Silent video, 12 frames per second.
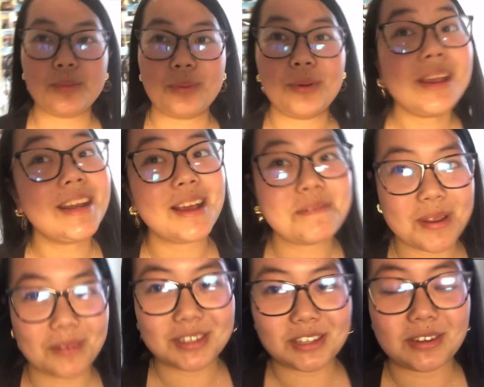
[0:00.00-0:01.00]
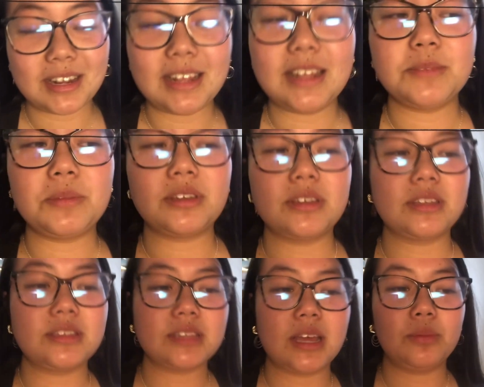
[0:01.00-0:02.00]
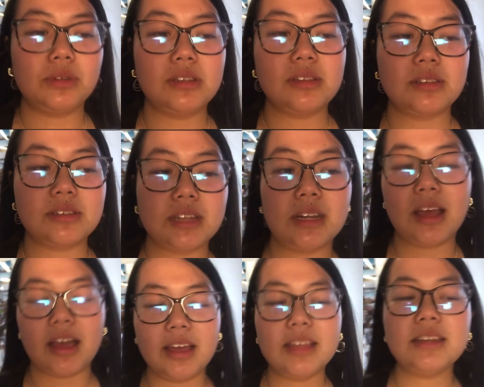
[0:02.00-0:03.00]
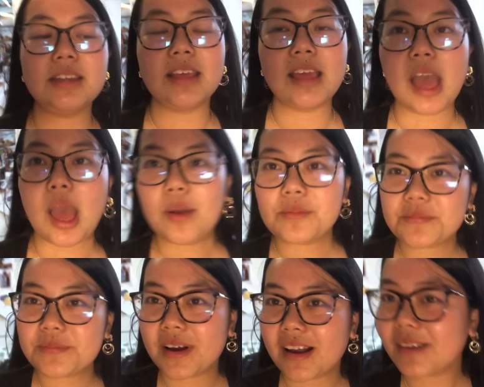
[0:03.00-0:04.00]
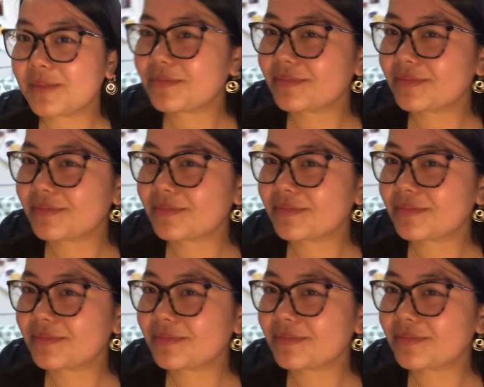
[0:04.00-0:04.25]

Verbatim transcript: The point I'm going to uni is because I want to learn but